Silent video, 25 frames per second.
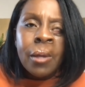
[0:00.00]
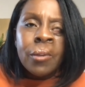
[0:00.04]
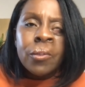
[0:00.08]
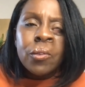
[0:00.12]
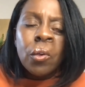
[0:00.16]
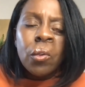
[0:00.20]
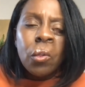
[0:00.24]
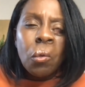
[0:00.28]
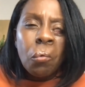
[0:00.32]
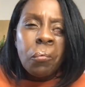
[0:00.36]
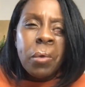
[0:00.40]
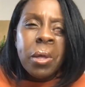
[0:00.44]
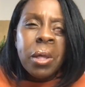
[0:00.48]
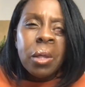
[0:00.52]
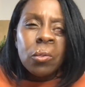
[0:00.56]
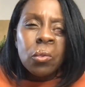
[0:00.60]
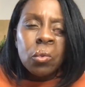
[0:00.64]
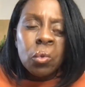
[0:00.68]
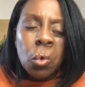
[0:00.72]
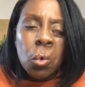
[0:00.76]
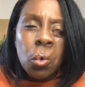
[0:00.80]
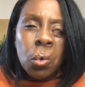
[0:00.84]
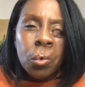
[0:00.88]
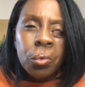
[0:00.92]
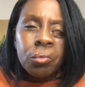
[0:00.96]
so that we can
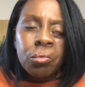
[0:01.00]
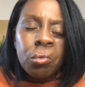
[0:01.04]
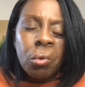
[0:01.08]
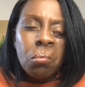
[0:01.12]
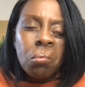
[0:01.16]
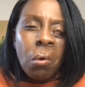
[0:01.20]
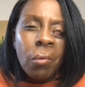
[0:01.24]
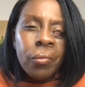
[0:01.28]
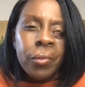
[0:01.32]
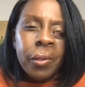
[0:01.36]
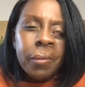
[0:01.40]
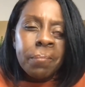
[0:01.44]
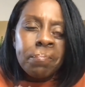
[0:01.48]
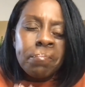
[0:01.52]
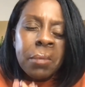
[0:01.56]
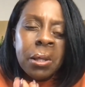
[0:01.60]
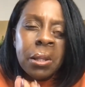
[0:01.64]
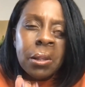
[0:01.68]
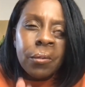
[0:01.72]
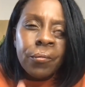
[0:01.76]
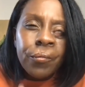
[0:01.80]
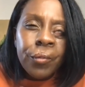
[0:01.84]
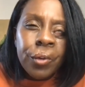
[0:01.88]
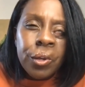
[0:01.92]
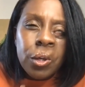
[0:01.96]
talk through what this
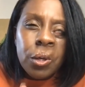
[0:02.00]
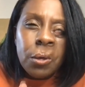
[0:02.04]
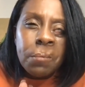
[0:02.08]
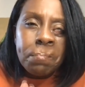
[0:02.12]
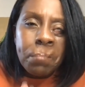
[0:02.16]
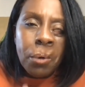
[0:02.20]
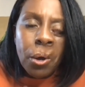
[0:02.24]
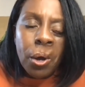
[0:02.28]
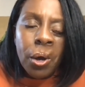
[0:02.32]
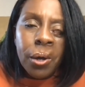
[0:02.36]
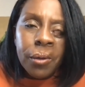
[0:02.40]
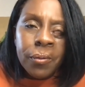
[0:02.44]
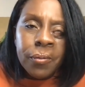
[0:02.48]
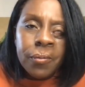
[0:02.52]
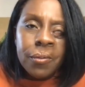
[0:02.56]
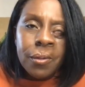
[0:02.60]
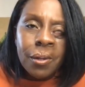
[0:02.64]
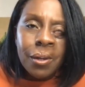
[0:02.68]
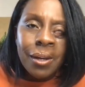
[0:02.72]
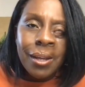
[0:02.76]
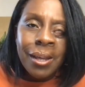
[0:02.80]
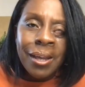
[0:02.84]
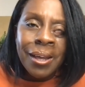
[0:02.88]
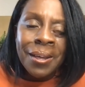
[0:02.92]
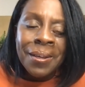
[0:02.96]
means for you
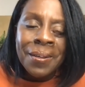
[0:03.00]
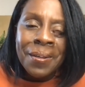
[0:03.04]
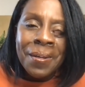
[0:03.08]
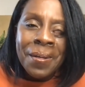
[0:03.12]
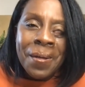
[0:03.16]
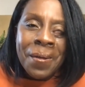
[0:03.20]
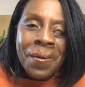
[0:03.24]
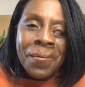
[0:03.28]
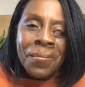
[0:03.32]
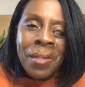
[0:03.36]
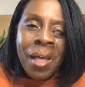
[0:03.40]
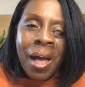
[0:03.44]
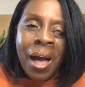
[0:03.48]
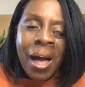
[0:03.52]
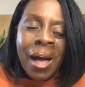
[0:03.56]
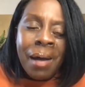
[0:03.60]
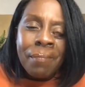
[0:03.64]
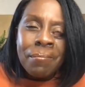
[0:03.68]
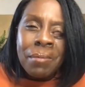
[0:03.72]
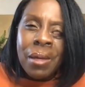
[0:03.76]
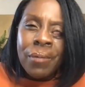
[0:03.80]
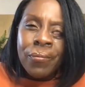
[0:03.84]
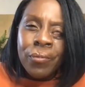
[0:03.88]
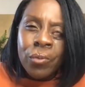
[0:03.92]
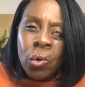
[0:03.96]
personally.
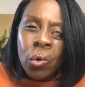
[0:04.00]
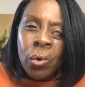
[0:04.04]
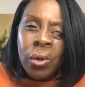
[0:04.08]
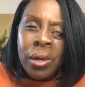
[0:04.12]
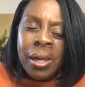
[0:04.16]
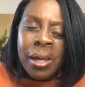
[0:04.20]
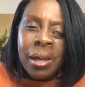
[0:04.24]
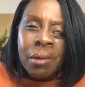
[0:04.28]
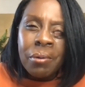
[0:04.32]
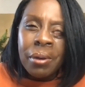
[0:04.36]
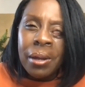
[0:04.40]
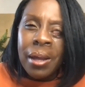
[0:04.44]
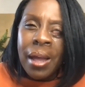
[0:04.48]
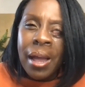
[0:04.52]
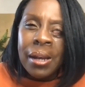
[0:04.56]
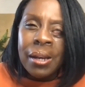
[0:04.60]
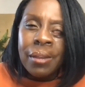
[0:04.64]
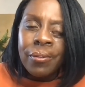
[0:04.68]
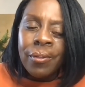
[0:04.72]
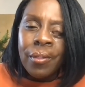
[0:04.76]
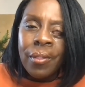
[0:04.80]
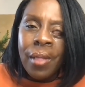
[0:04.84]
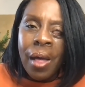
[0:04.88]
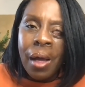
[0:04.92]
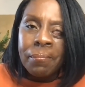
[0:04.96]
If you're hearing
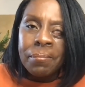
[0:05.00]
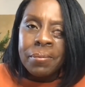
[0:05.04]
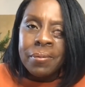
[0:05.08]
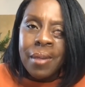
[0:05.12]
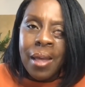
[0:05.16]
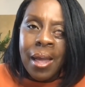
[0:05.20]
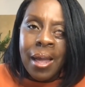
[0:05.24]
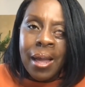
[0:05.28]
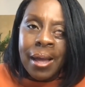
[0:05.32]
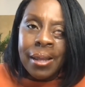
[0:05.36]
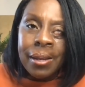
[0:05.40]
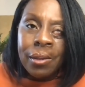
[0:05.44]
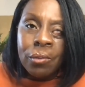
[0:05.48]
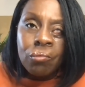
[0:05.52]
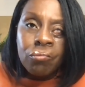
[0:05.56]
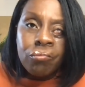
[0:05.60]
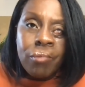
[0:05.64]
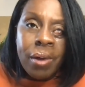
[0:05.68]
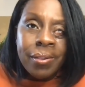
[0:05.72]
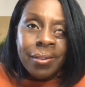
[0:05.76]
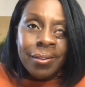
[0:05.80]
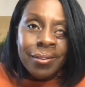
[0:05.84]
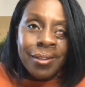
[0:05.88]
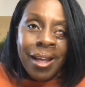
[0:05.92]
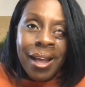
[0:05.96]
anything that I'm saying and it's
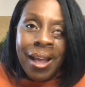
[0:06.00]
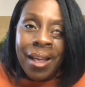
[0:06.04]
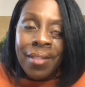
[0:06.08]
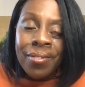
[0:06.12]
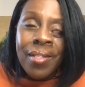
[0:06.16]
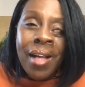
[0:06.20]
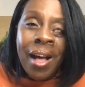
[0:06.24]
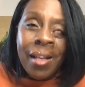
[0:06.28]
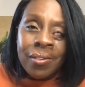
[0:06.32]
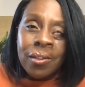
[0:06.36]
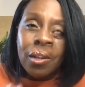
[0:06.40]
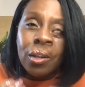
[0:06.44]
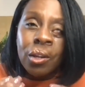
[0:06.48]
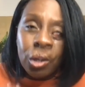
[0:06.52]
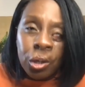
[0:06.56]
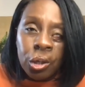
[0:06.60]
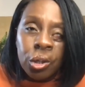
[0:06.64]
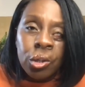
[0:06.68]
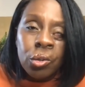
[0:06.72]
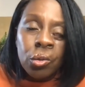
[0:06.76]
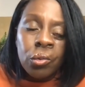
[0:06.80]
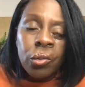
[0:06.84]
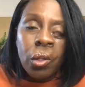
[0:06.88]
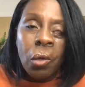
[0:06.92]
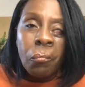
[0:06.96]
resonating, that's a
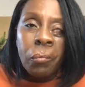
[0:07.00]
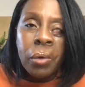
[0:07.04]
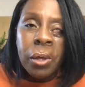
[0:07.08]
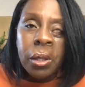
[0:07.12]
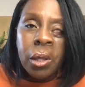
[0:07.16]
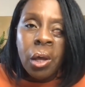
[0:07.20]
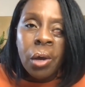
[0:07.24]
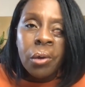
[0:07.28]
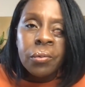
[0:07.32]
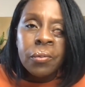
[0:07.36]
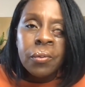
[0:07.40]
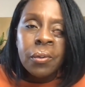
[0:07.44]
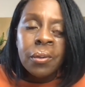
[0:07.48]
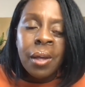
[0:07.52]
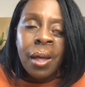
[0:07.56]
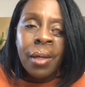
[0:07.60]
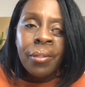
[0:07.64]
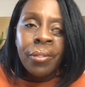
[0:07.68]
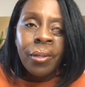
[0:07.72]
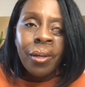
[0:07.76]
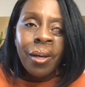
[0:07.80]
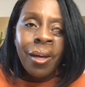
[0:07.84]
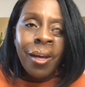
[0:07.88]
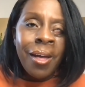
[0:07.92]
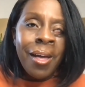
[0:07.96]
clue that we go
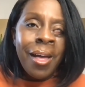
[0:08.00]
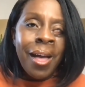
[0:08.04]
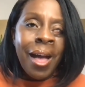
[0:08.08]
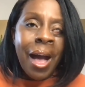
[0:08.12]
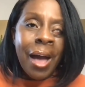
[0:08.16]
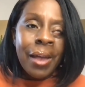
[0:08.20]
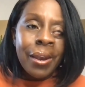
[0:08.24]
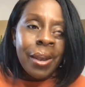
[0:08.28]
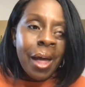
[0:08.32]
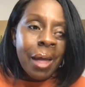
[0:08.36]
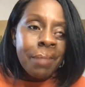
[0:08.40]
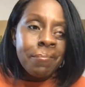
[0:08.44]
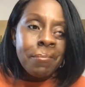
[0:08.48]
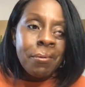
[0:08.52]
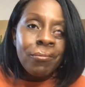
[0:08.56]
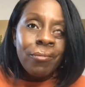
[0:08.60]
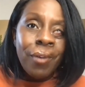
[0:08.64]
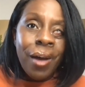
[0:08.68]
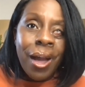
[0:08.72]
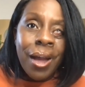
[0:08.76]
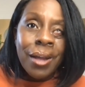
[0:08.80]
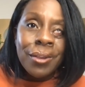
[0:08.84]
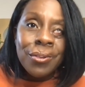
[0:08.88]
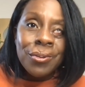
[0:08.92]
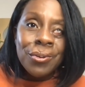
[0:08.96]
together. And I'm
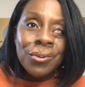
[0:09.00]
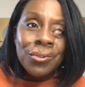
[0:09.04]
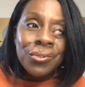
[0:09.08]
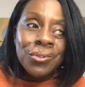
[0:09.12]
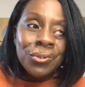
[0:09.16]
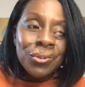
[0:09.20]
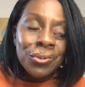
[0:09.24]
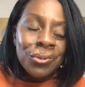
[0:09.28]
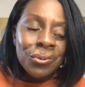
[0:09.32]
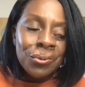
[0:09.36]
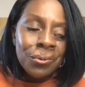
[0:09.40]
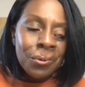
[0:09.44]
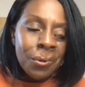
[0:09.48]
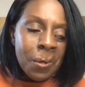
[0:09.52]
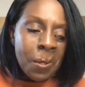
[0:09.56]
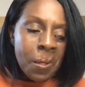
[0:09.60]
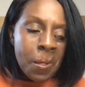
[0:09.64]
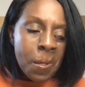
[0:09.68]
inviting you to